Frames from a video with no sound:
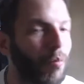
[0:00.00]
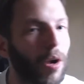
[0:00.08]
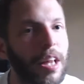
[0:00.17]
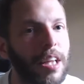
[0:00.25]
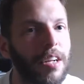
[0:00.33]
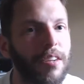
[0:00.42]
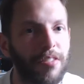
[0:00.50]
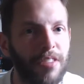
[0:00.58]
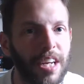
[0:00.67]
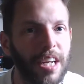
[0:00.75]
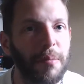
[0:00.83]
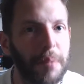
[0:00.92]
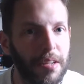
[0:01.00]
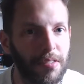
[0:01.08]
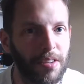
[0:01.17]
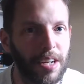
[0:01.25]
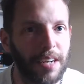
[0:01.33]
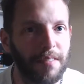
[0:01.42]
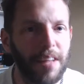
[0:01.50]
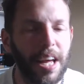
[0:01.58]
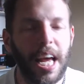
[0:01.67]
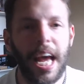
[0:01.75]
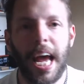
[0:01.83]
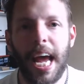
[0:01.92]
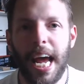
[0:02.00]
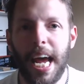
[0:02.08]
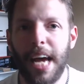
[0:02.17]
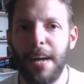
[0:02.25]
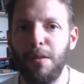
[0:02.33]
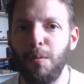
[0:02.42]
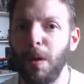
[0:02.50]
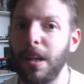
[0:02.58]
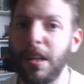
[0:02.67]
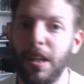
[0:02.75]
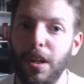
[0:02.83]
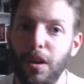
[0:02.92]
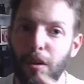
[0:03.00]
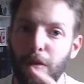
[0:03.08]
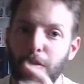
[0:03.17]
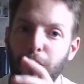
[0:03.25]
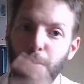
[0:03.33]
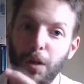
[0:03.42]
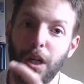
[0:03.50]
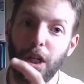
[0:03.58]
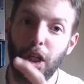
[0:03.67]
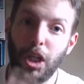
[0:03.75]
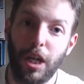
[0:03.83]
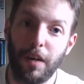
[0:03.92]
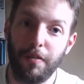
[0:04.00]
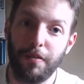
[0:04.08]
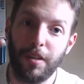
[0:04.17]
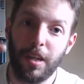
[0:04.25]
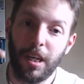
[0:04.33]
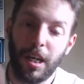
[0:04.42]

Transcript: One little scene missing, and one little, we're going to shift